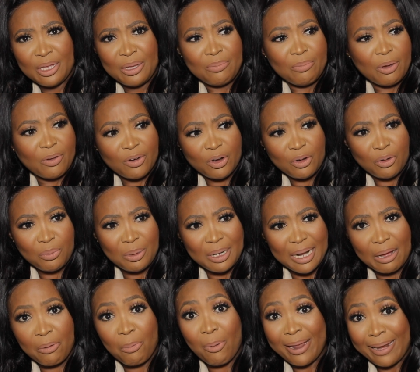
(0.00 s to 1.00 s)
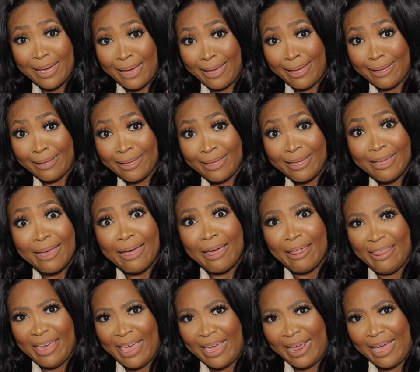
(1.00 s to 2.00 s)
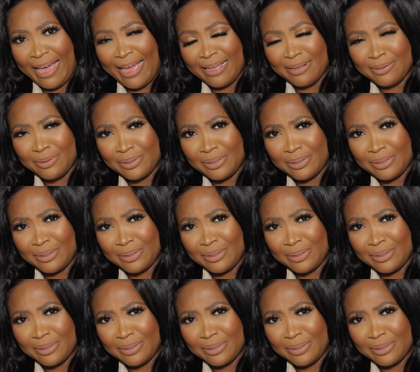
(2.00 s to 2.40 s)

my friend would be like, what eye? That eye.